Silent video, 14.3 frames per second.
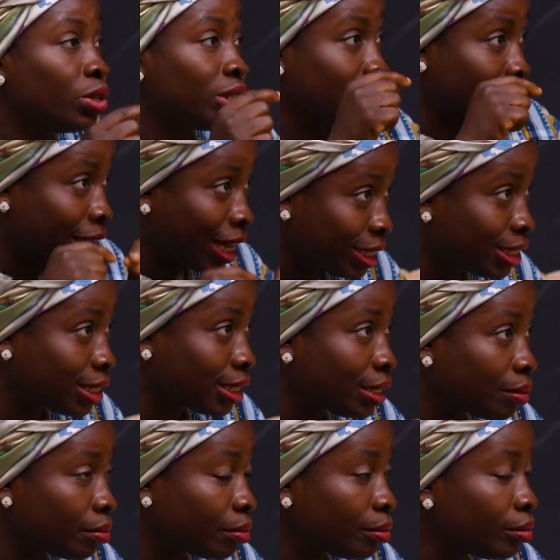sex,
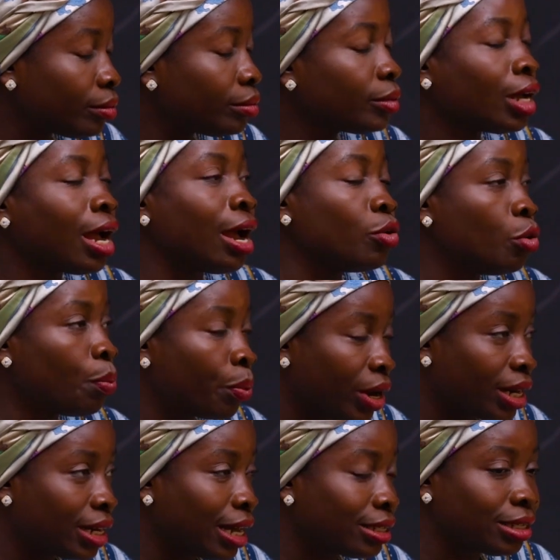are you
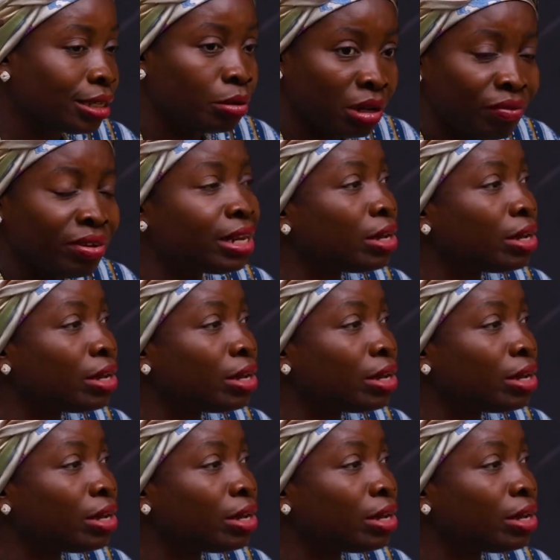pregnant? Even they do